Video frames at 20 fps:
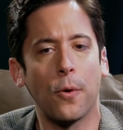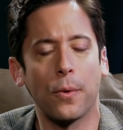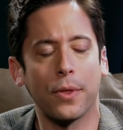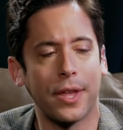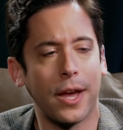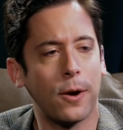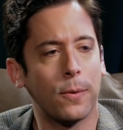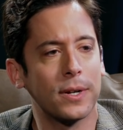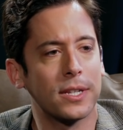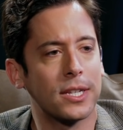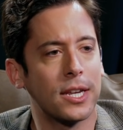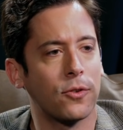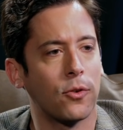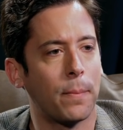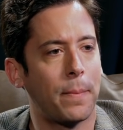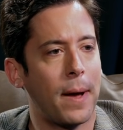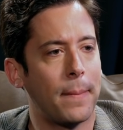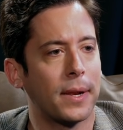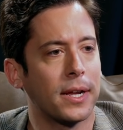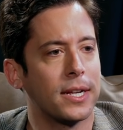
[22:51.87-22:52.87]
they always say
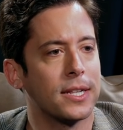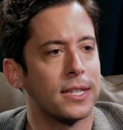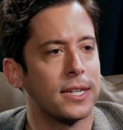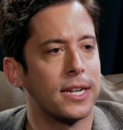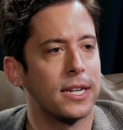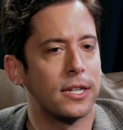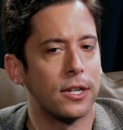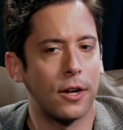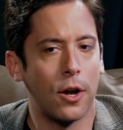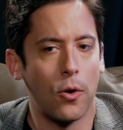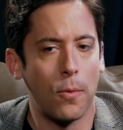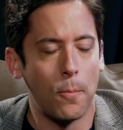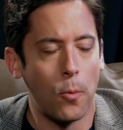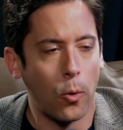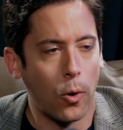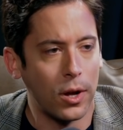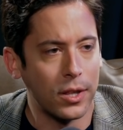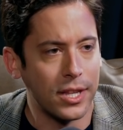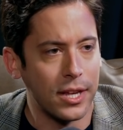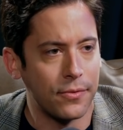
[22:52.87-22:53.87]
Republicans need to go
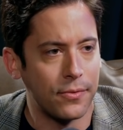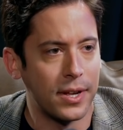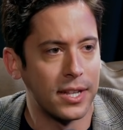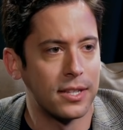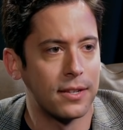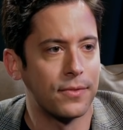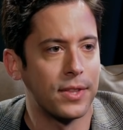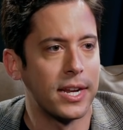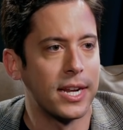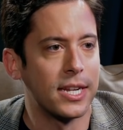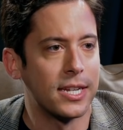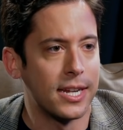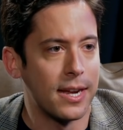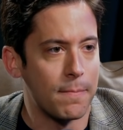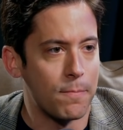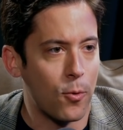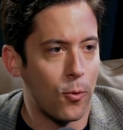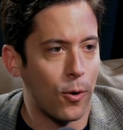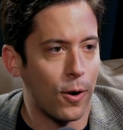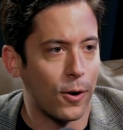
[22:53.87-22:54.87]
more on the offensive. They need to get
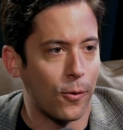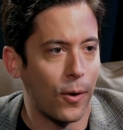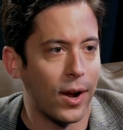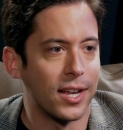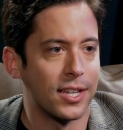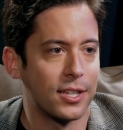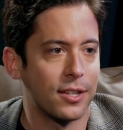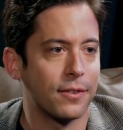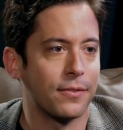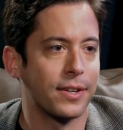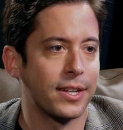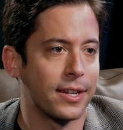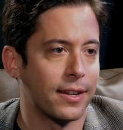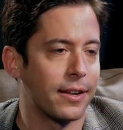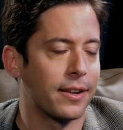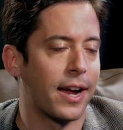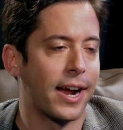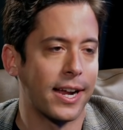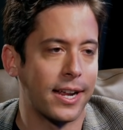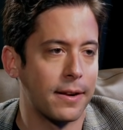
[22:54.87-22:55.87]
more aggressive, and
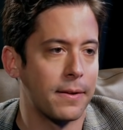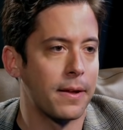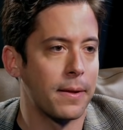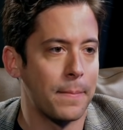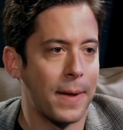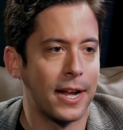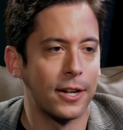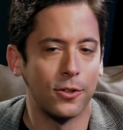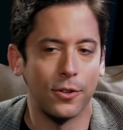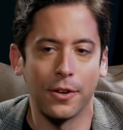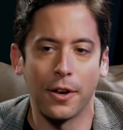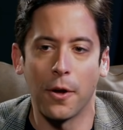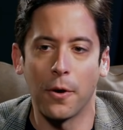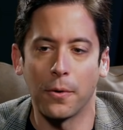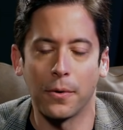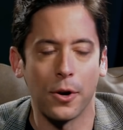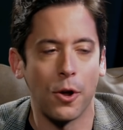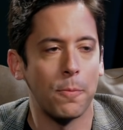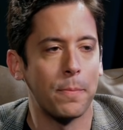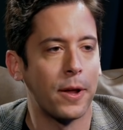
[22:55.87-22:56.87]
I can imagine
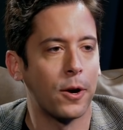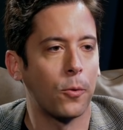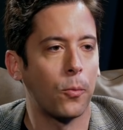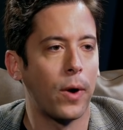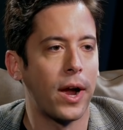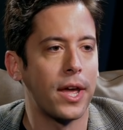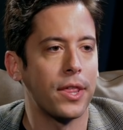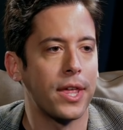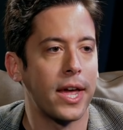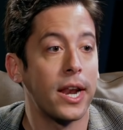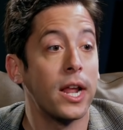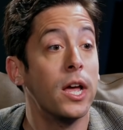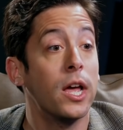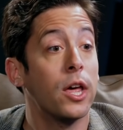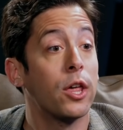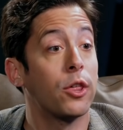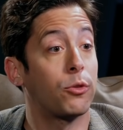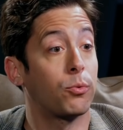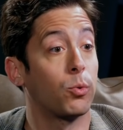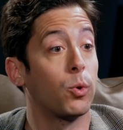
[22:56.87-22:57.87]
no better way than
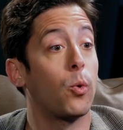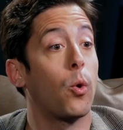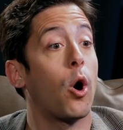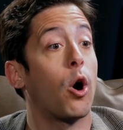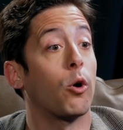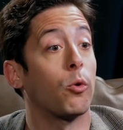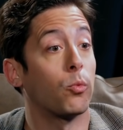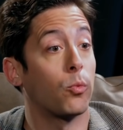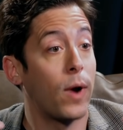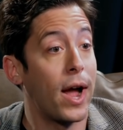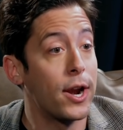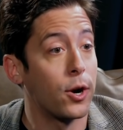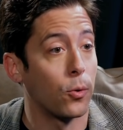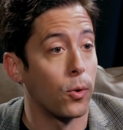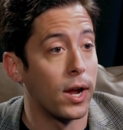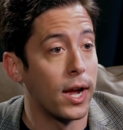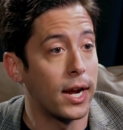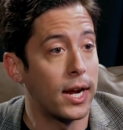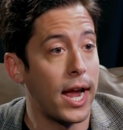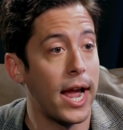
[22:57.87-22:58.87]
through our
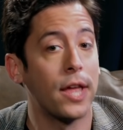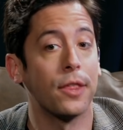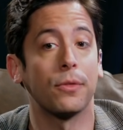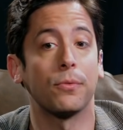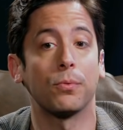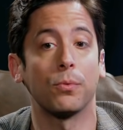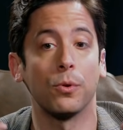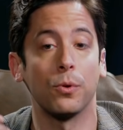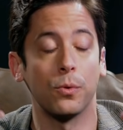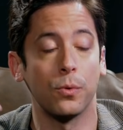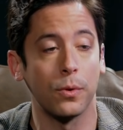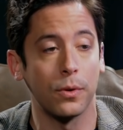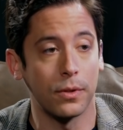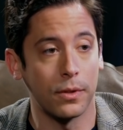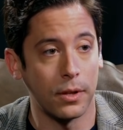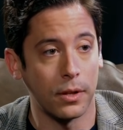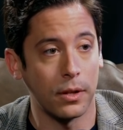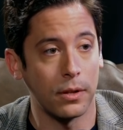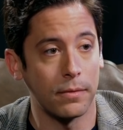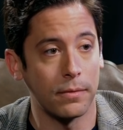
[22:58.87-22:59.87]
rhetoric and through
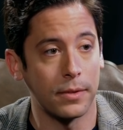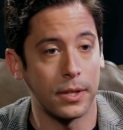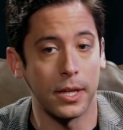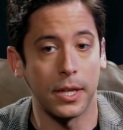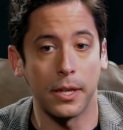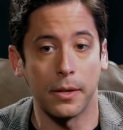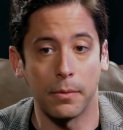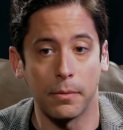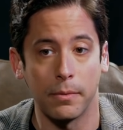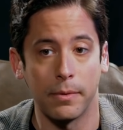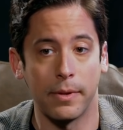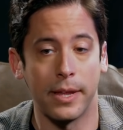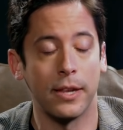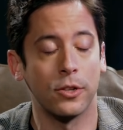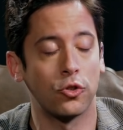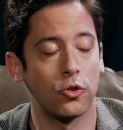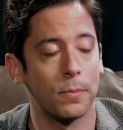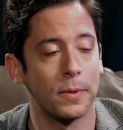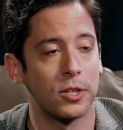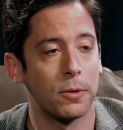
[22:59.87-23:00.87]
the
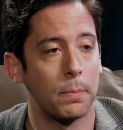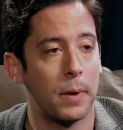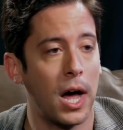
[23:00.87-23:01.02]
instruments of